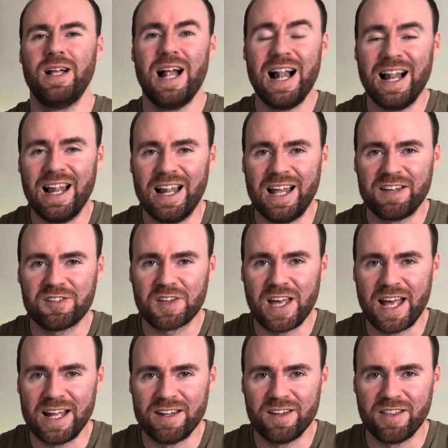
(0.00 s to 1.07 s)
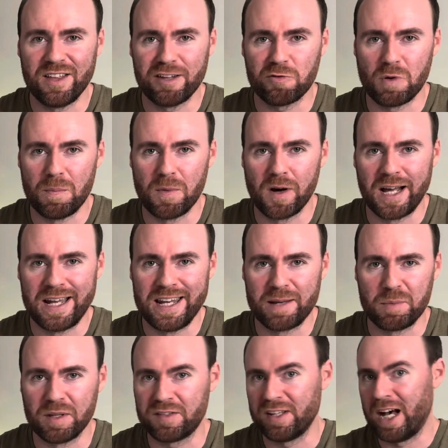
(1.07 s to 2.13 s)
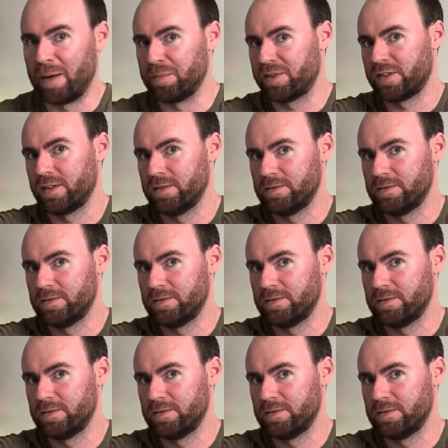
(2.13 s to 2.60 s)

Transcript: Let's get into this one by Enigma Supps.